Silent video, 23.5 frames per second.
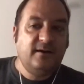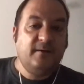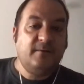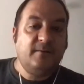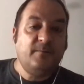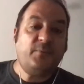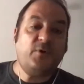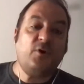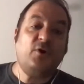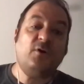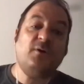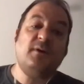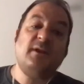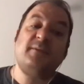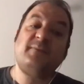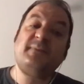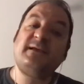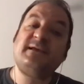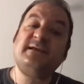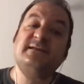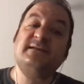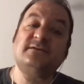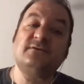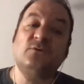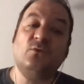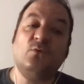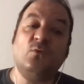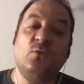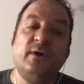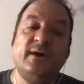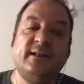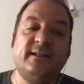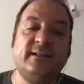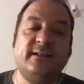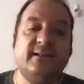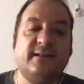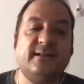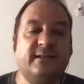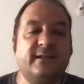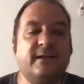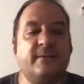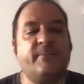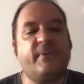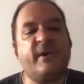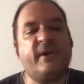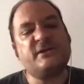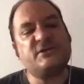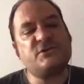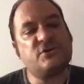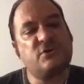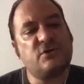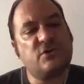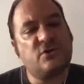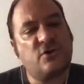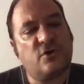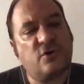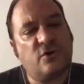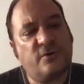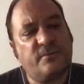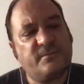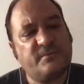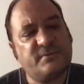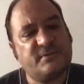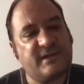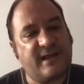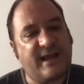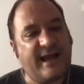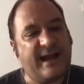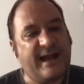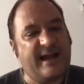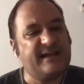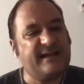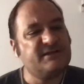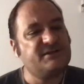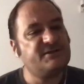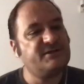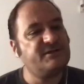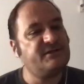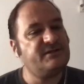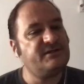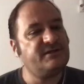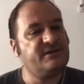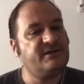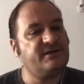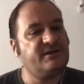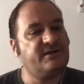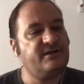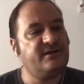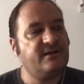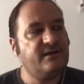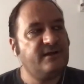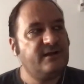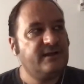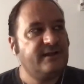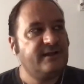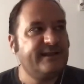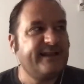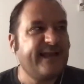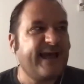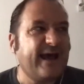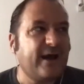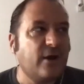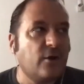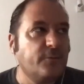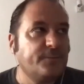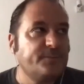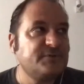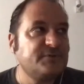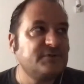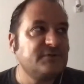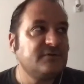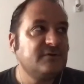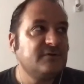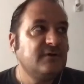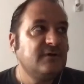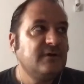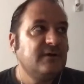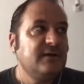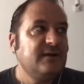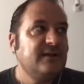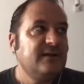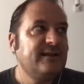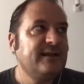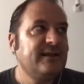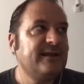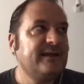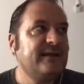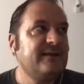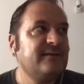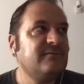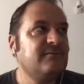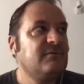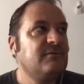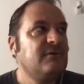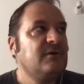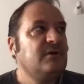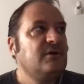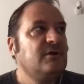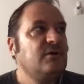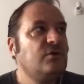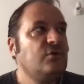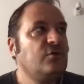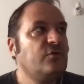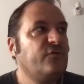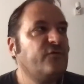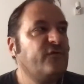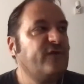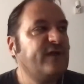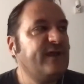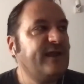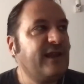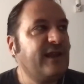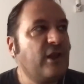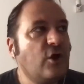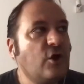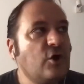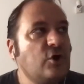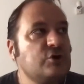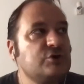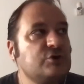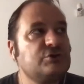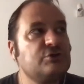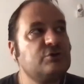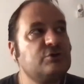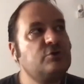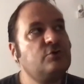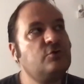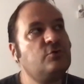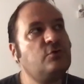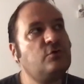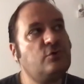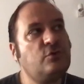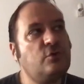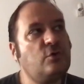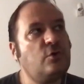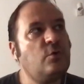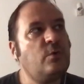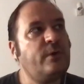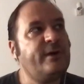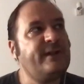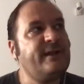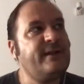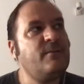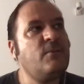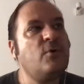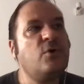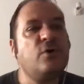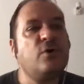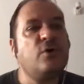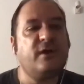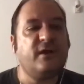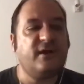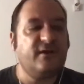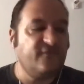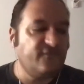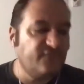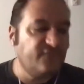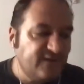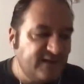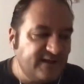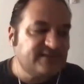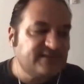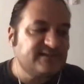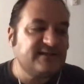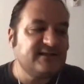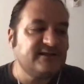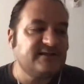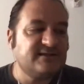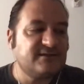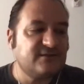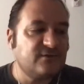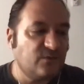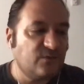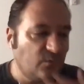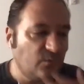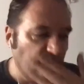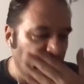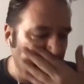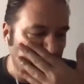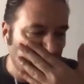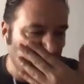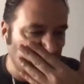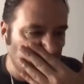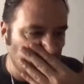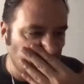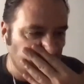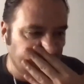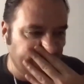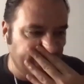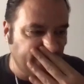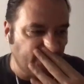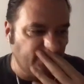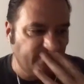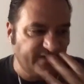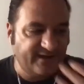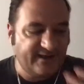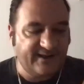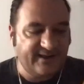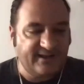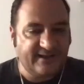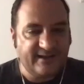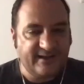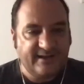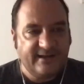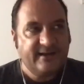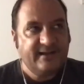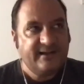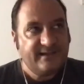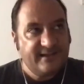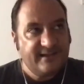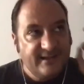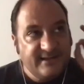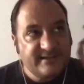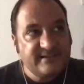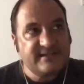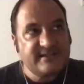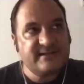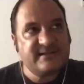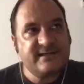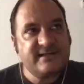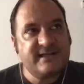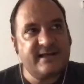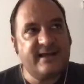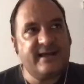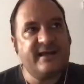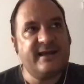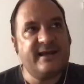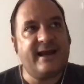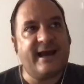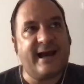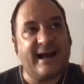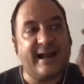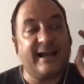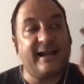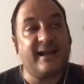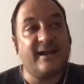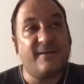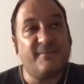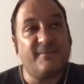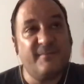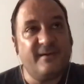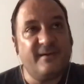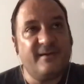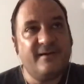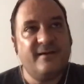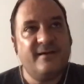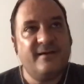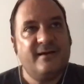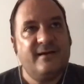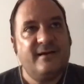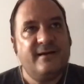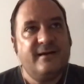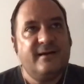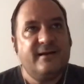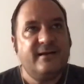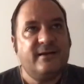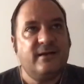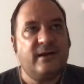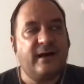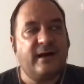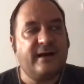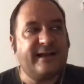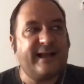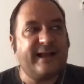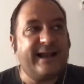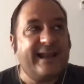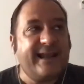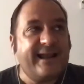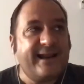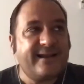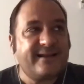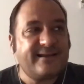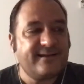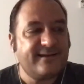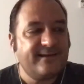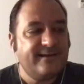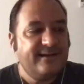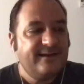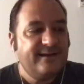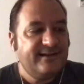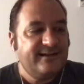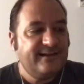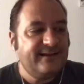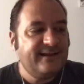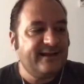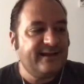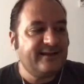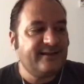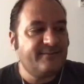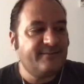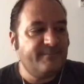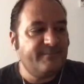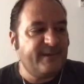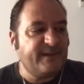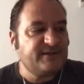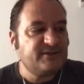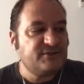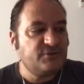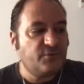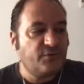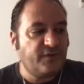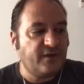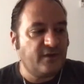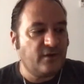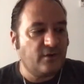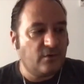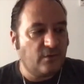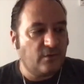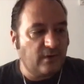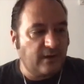Problem is when depression comes, anxiety, doubts, then you feel lost, you don't know anymore if this is what you should be doing. This is the alarm, an alert that makes you think,